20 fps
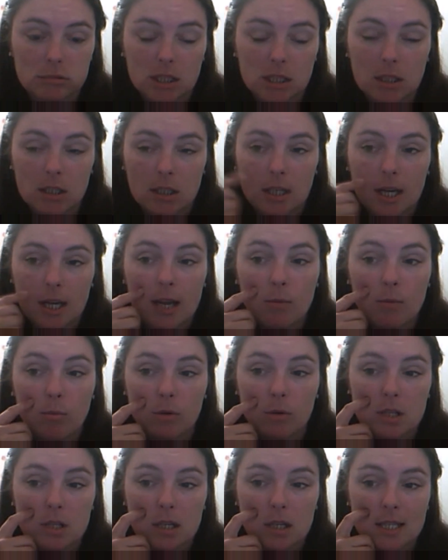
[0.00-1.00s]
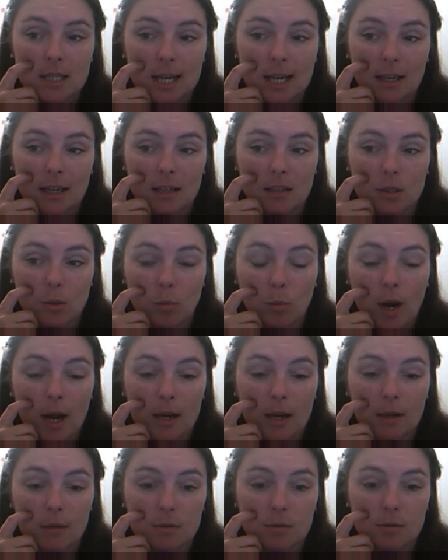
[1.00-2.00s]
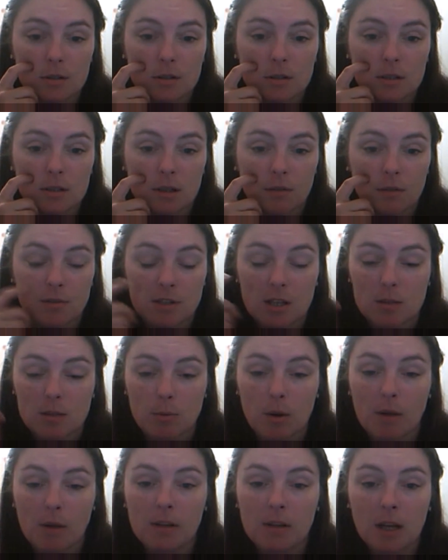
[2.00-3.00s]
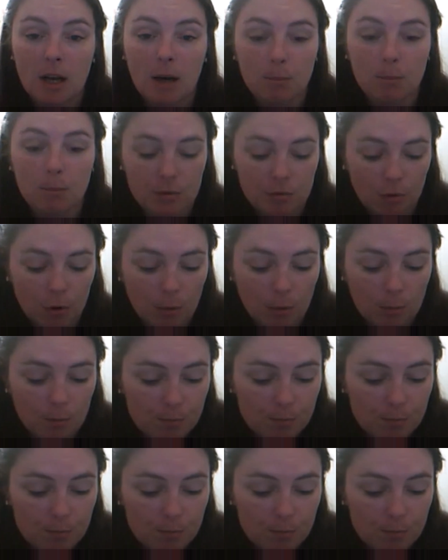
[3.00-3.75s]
he was going to take her to Wales because obviously that's where he comes from.